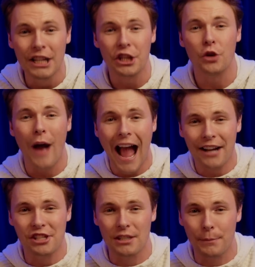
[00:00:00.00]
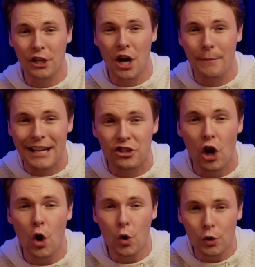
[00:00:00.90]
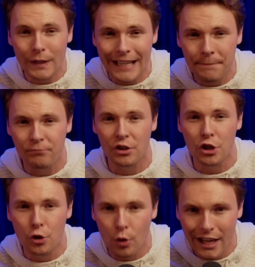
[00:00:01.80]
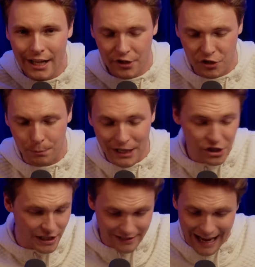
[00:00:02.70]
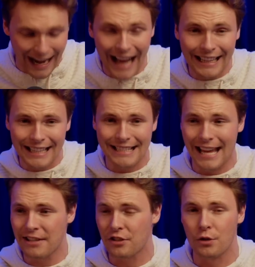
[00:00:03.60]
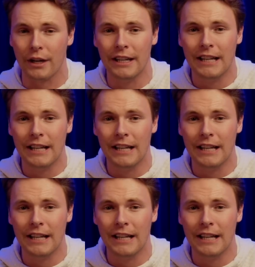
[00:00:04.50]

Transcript: you actually become a totally new species. And I can attest to it.